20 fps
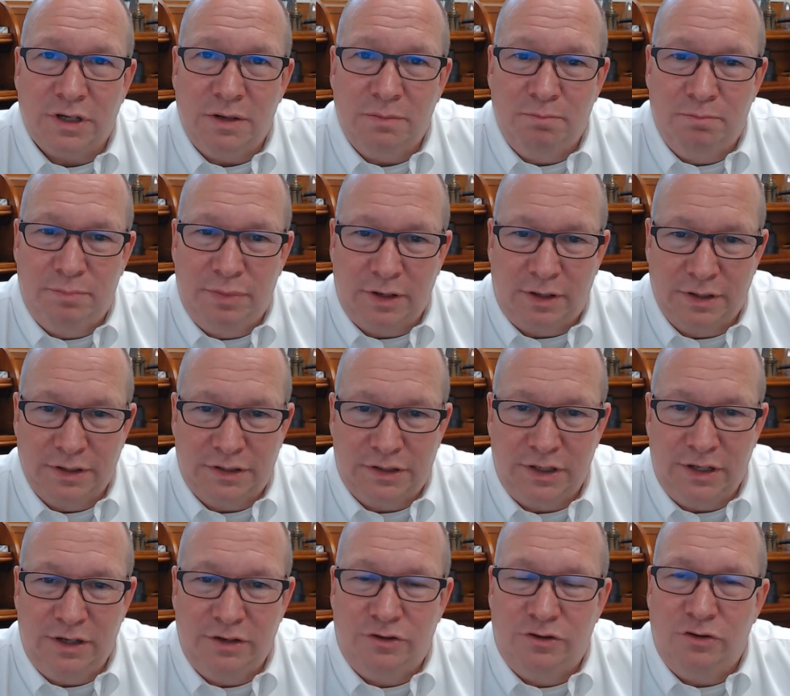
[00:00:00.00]

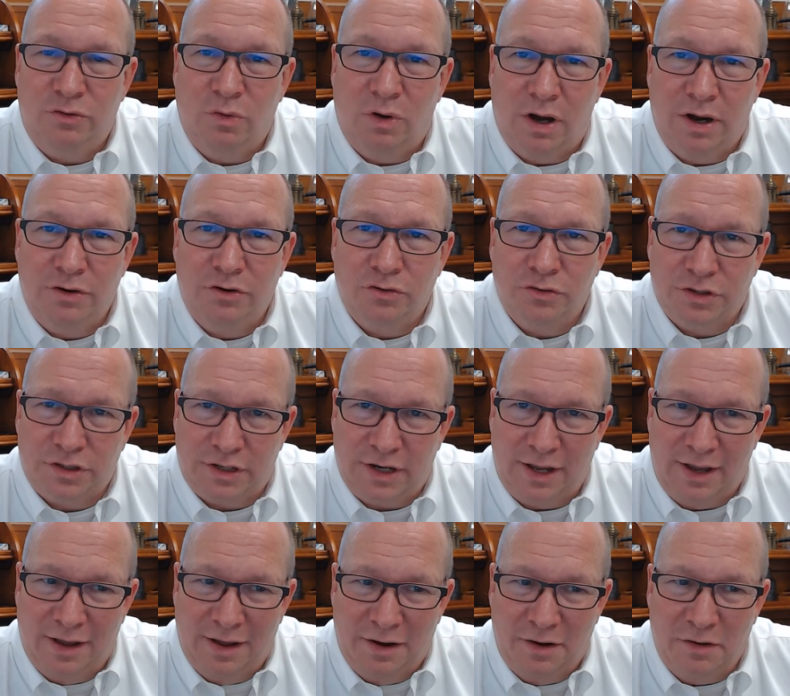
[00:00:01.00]
ability to
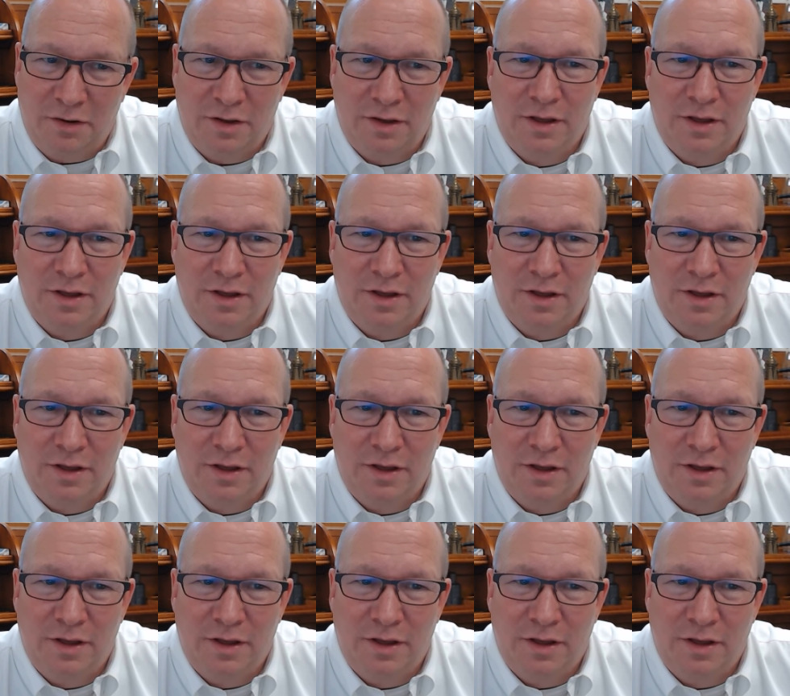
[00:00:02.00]
understand